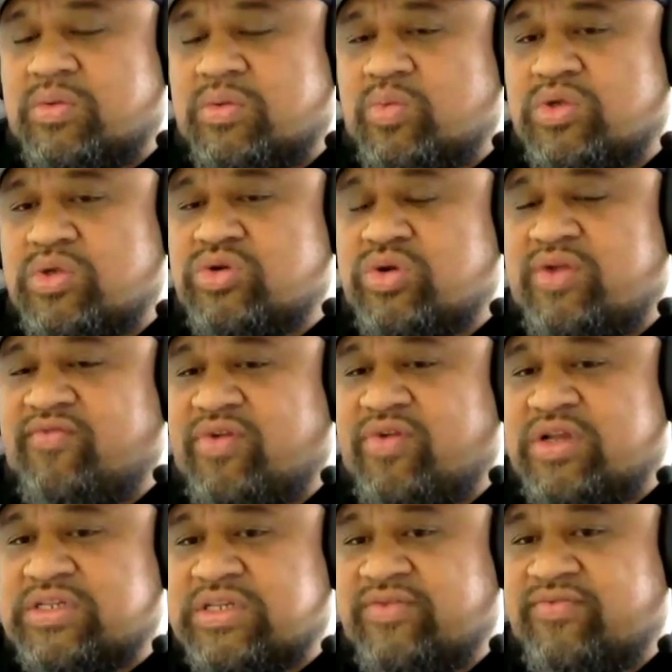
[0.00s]
What's your
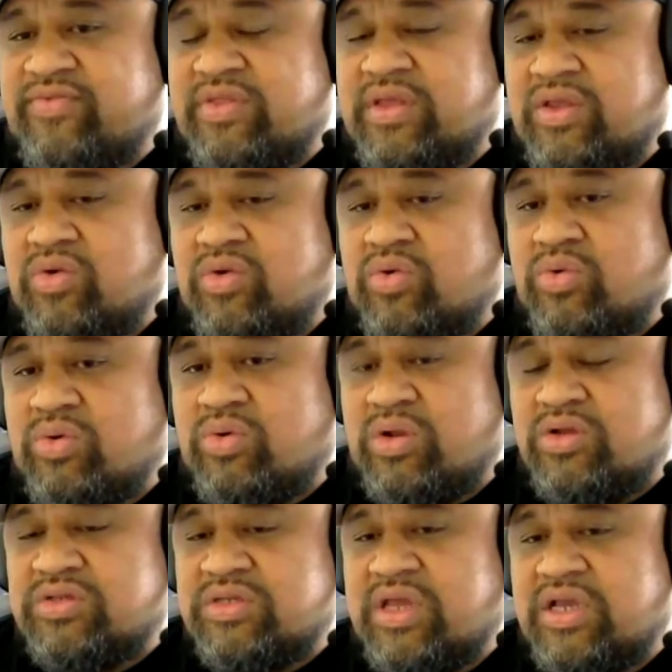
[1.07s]
advice given that you're
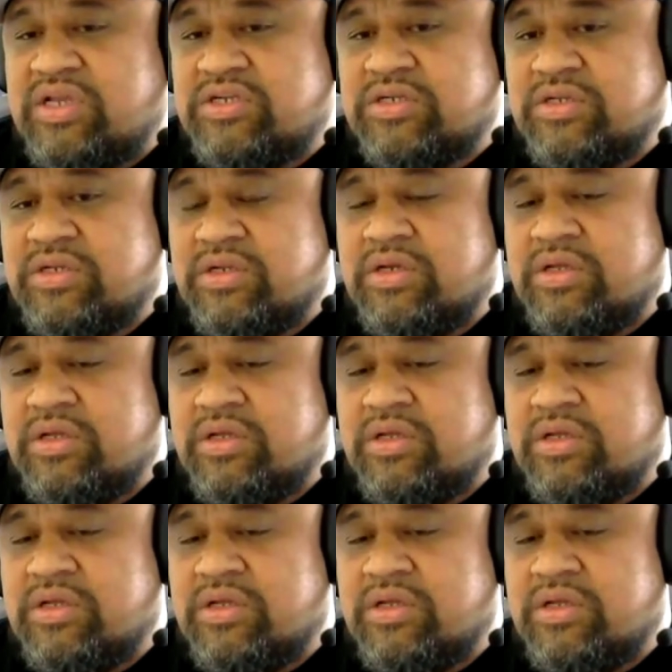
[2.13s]
close to the action?